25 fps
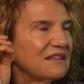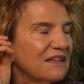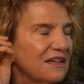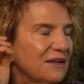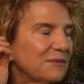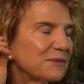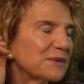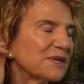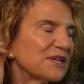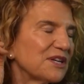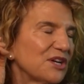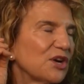
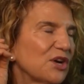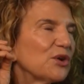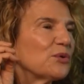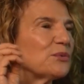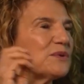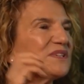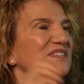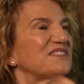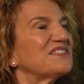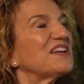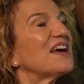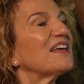I'm going to go
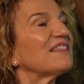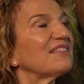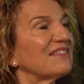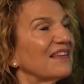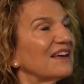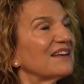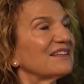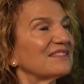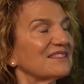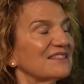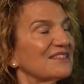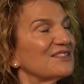with
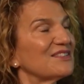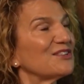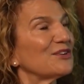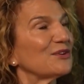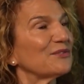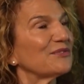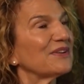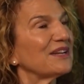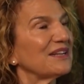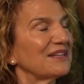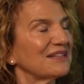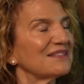10,000
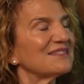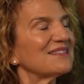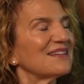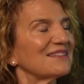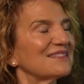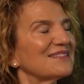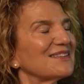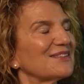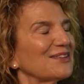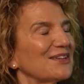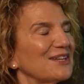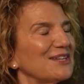nerve endings.
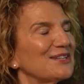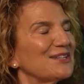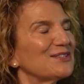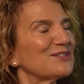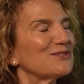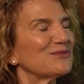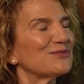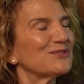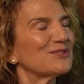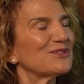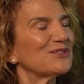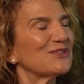That's the
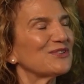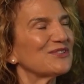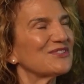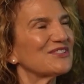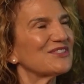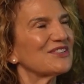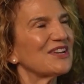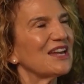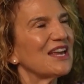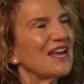latest research.